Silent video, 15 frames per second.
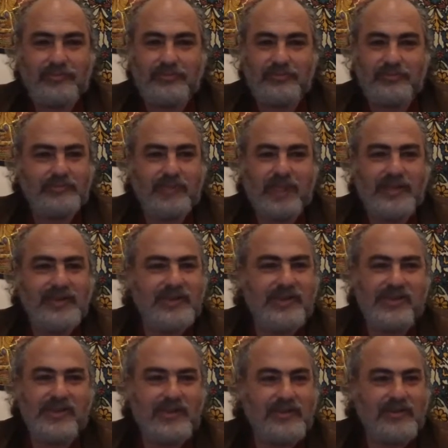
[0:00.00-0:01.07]

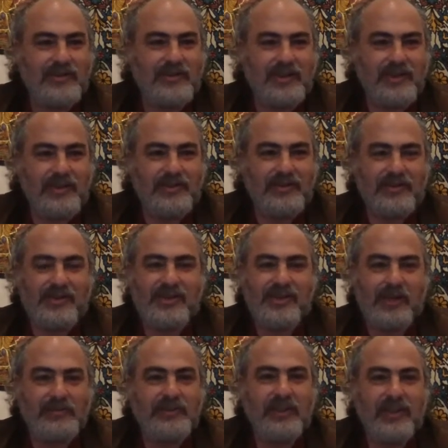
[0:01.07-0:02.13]
medicine, that
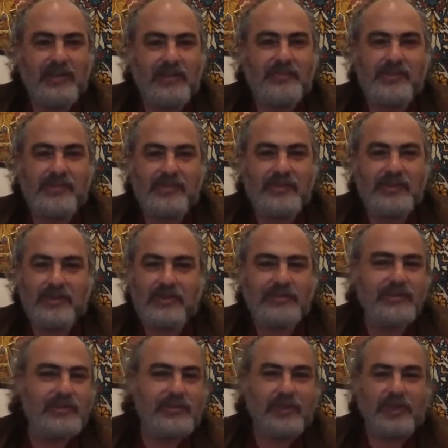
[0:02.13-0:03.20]
sometimes, if you took